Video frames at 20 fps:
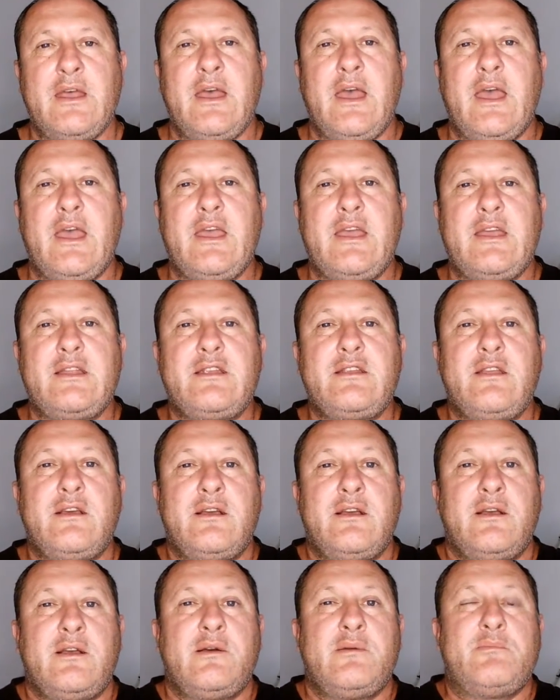And
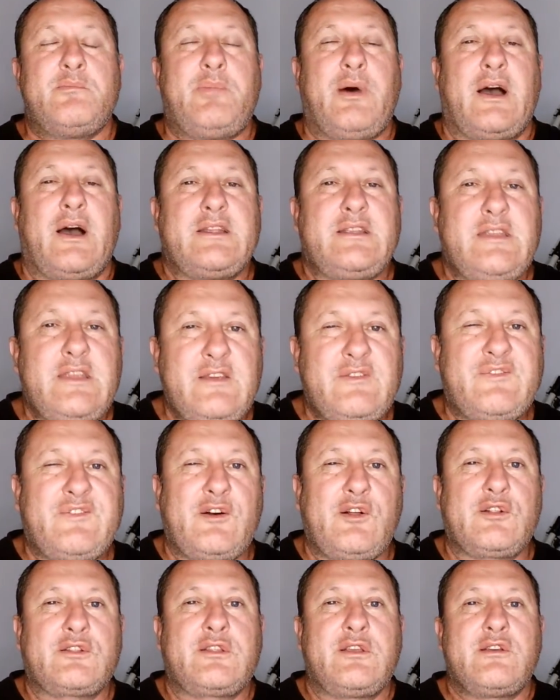by
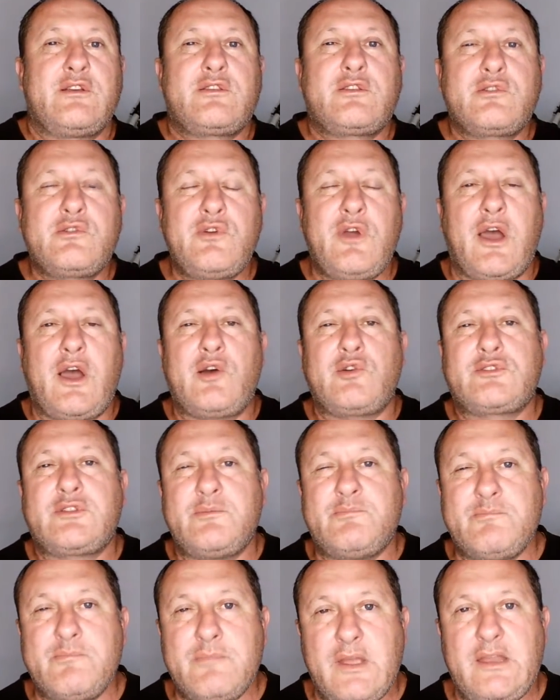default, throughout
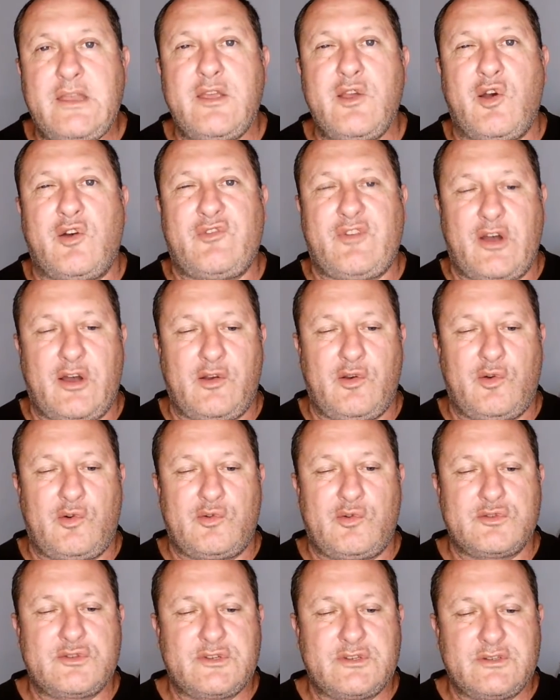many of our
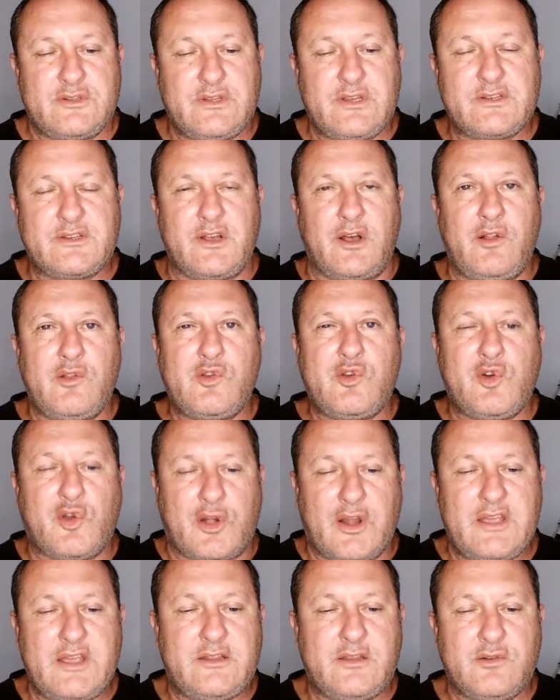laws, this whole
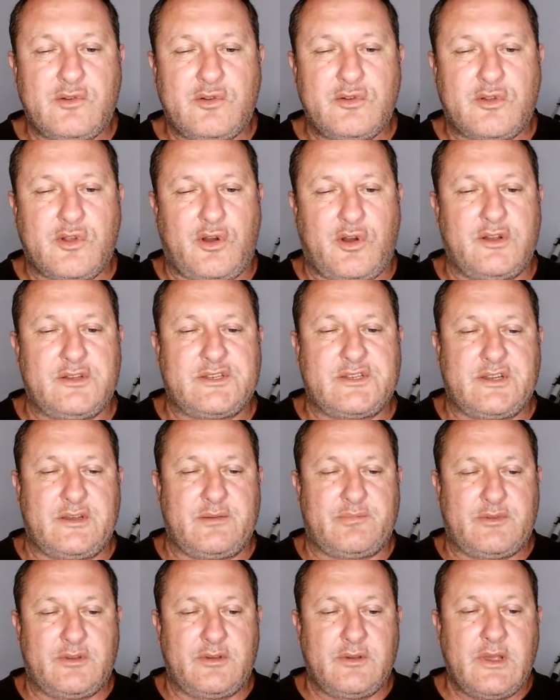greater good concept.
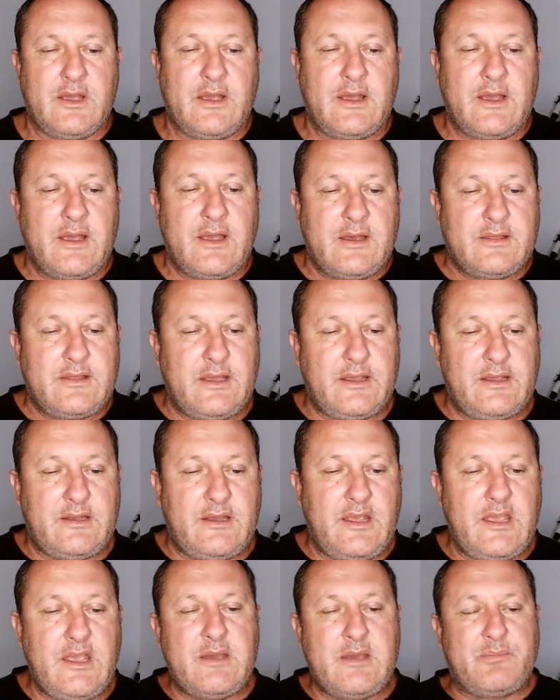Then
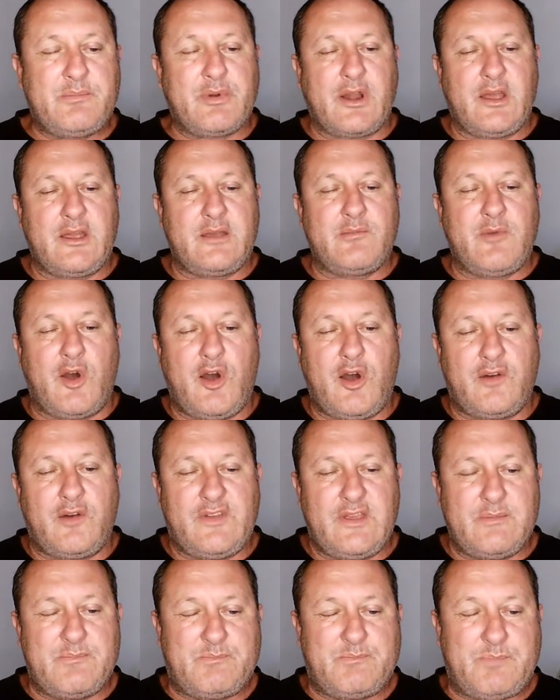Ibrahim
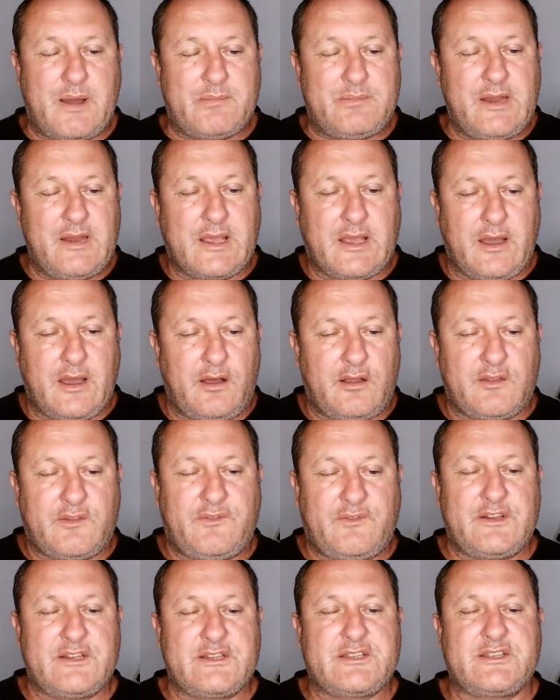Harvey, public health
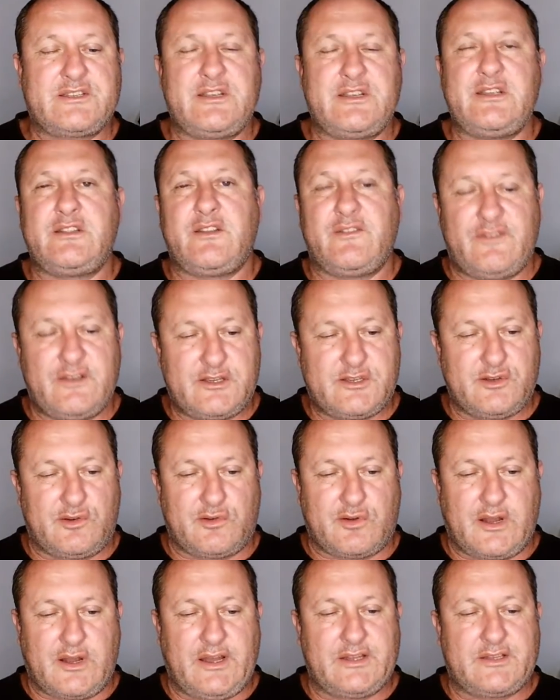versus individual
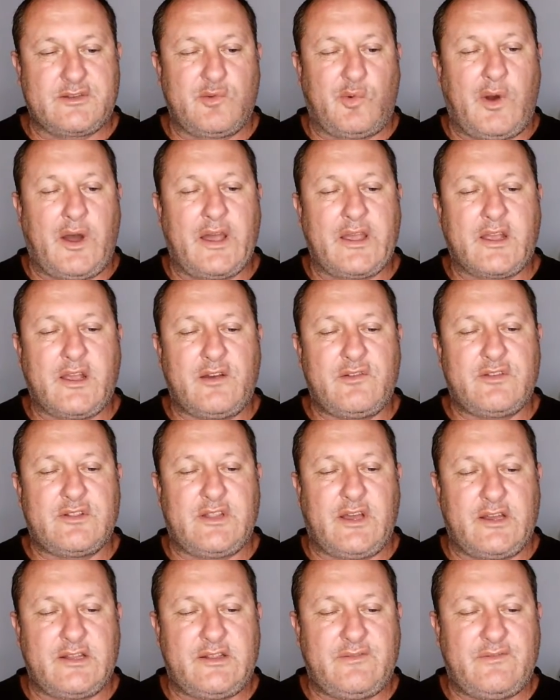rights. Why
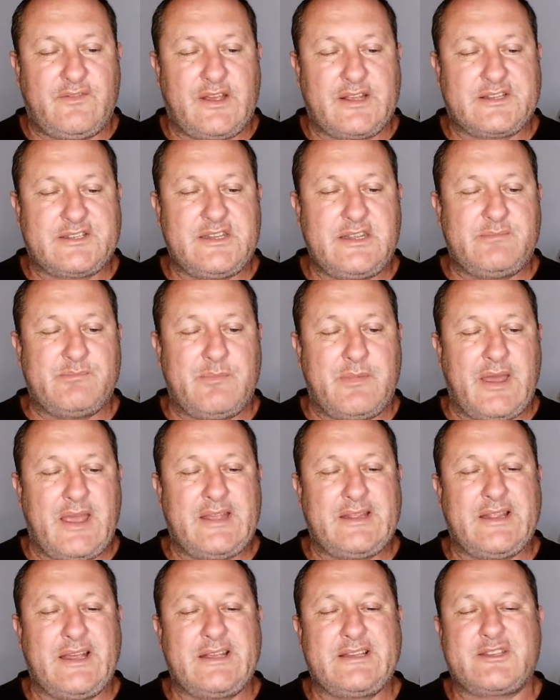COVID-19 vaccine
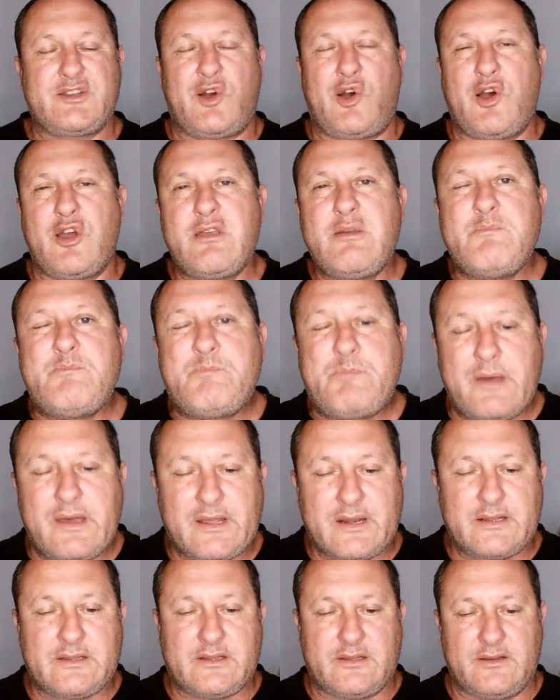mandates are
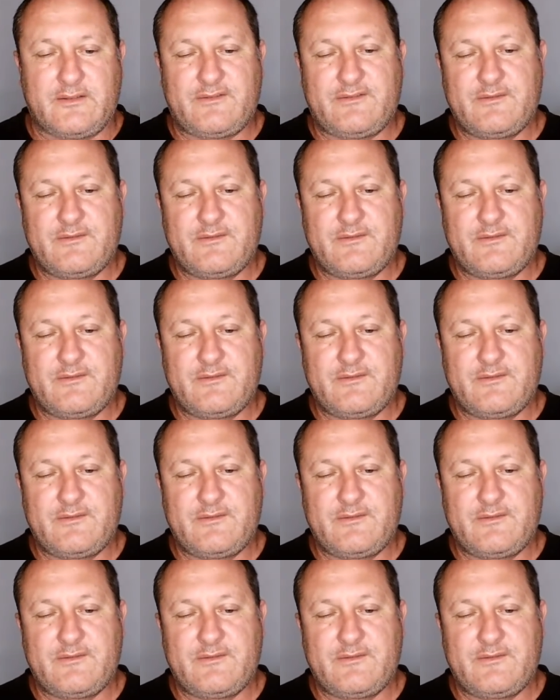imperative.